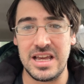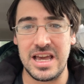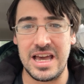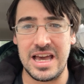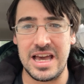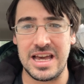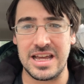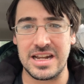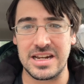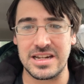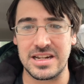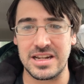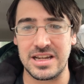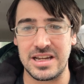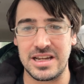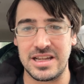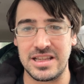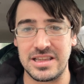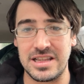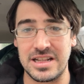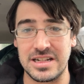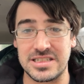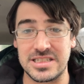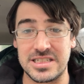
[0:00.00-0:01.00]
And
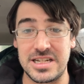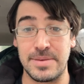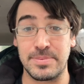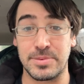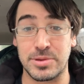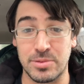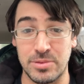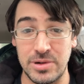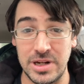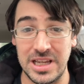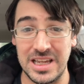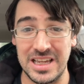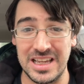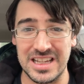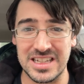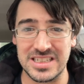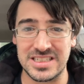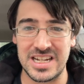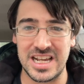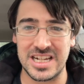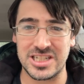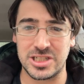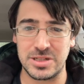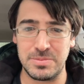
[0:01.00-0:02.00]
then step 3 is
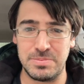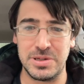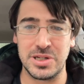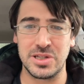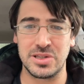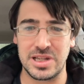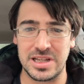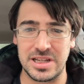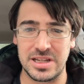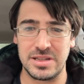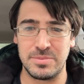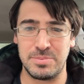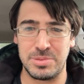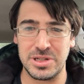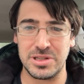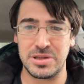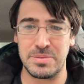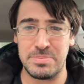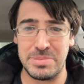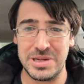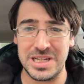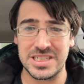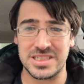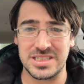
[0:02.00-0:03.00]
to actually build a
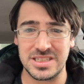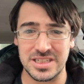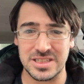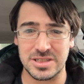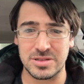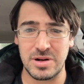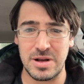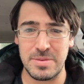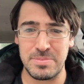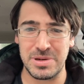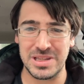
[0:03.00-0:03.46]
business, right?